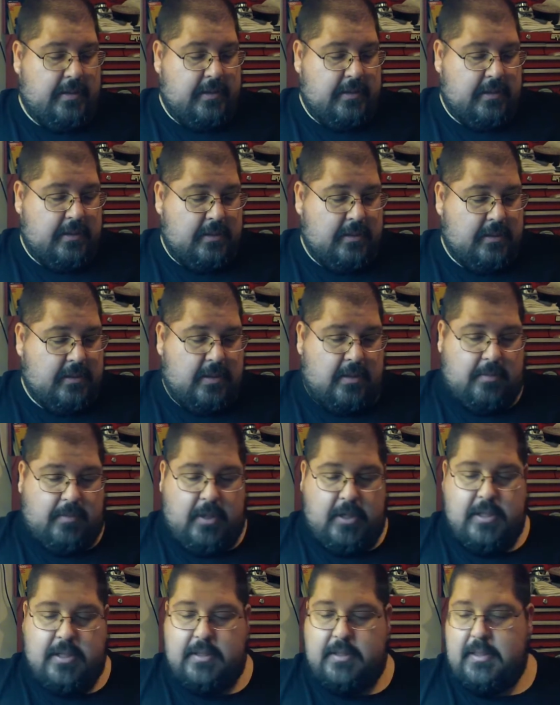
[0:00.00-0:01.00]
is an
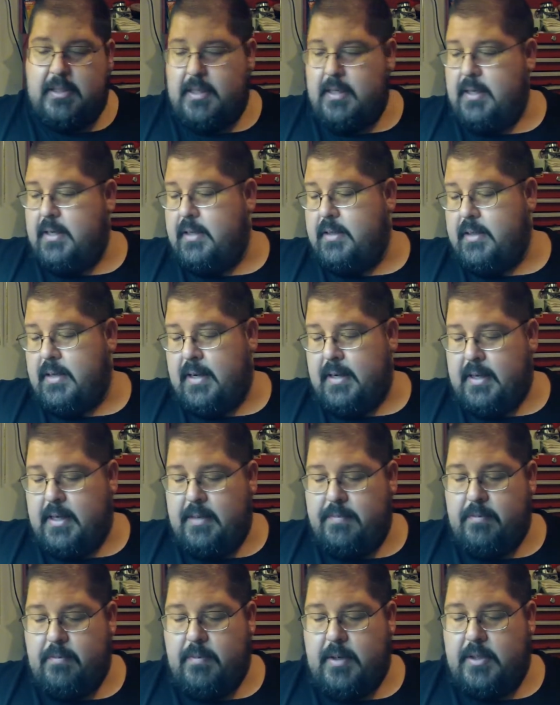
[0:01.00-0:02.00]
emergency gun that I
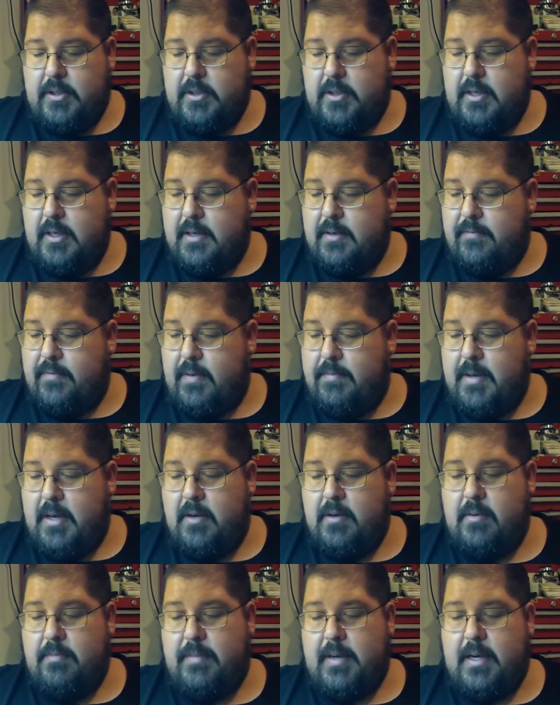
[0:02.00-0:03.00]
keep in my truck if I'm out
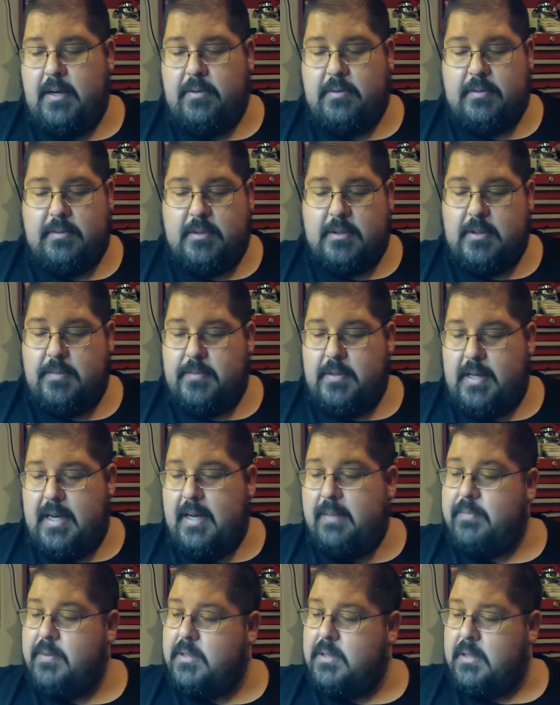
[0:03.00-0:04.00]
and about and something
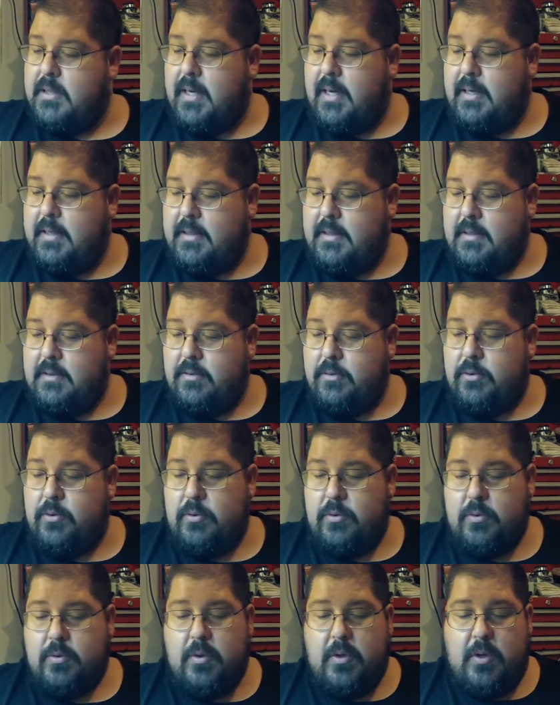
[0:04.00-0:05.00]
happens and I need
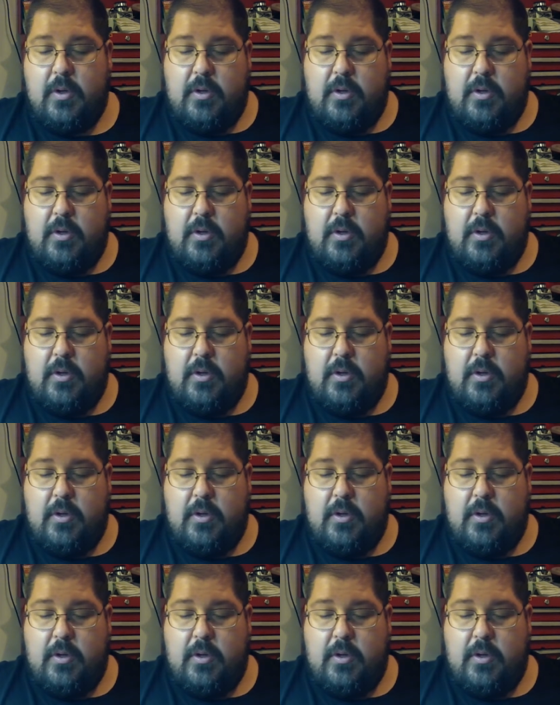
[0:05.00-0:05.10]
to